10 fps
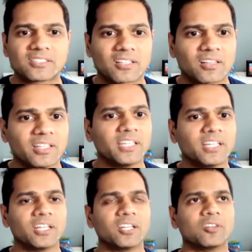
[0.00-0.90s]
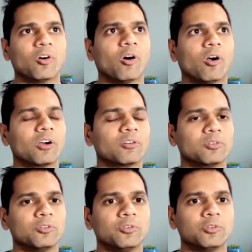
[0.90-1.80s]
is clear or
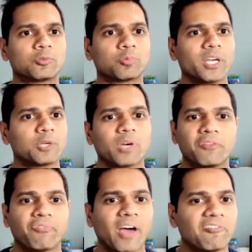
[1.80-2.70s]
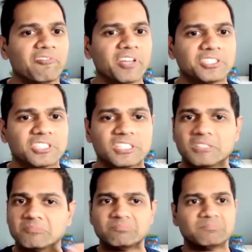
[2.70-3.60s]
2025
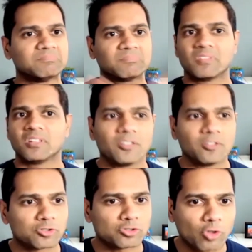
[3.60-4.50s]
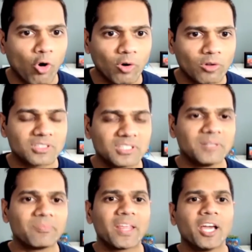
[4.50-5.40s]
vision sold,
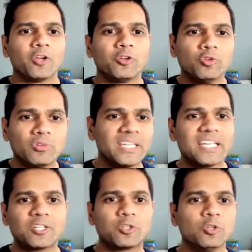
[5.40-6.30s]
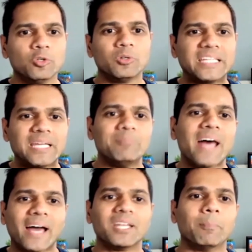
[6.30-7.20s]
you need to keep
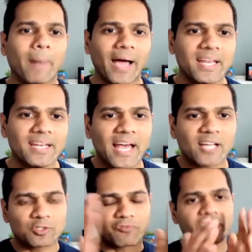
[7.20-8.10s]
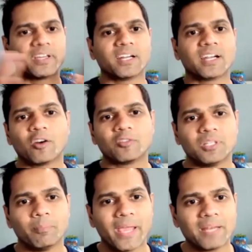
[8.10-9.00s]
that in mind as you figure out the
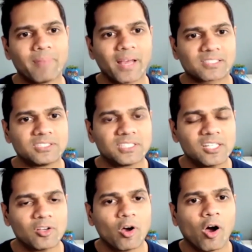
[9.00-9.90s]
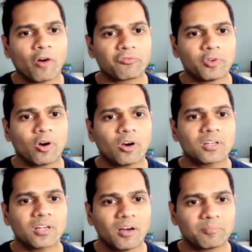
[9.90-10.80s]
main messaging of your
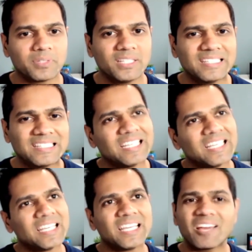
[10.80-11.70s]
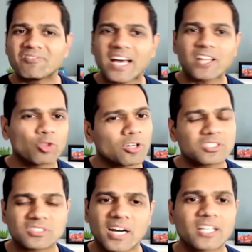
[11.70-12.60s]
company. If that North
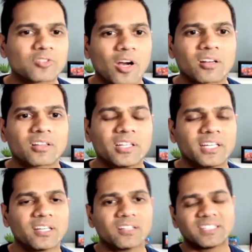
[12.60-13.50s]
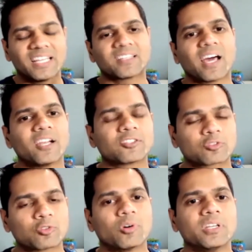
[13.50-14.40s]
Star is not clear, the entire
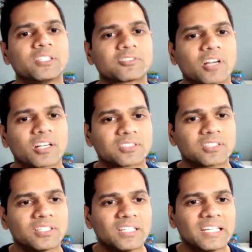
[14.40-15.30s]
story structure